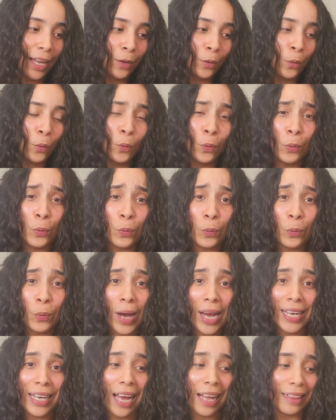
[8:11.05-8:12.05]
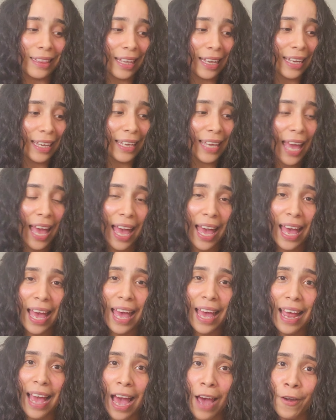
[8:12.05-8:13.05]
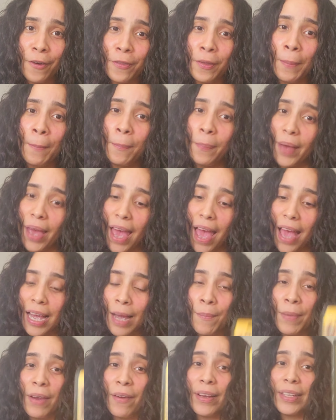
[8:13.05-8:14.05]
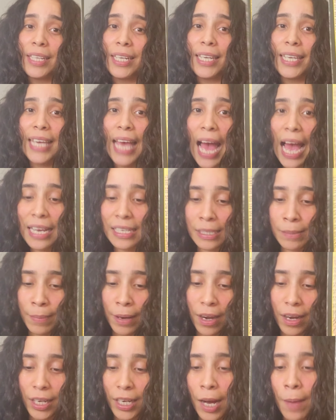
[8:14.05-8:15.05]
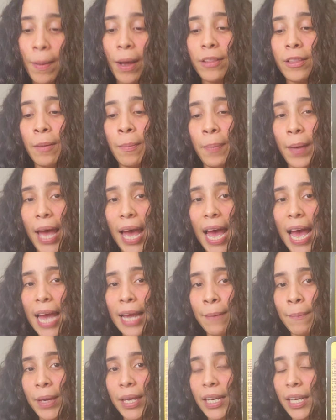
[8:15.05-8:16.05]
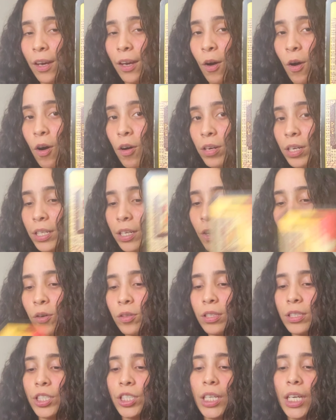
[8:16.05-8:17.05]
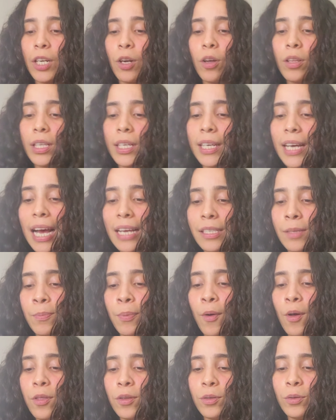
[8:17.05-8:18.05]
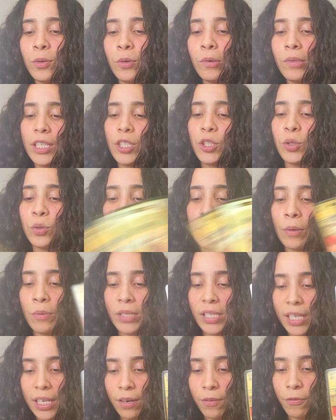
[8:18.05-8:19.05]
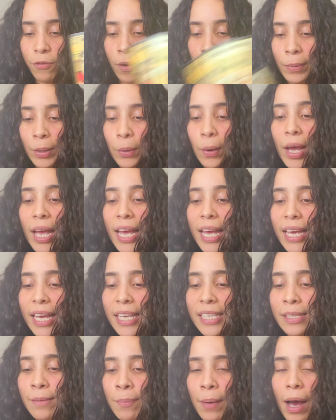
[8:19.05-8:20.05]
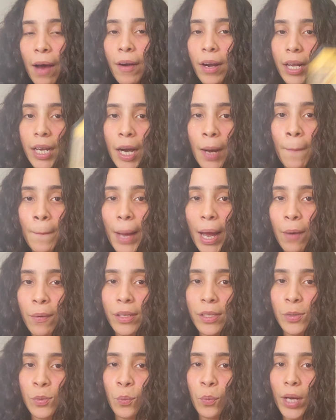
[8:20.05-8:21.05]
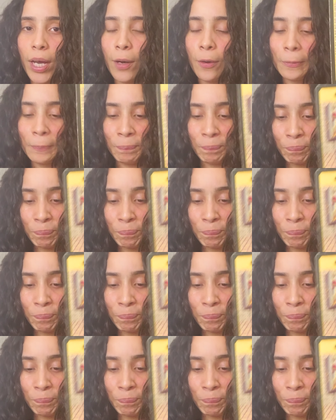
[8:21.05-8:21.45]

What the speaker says: Oh, I got the cat out of the bag. I'm hearing the cat is about to come out the bag, meaning all the shit, all the gossip, all the news, the truth that was hidden from you is about to come out as well.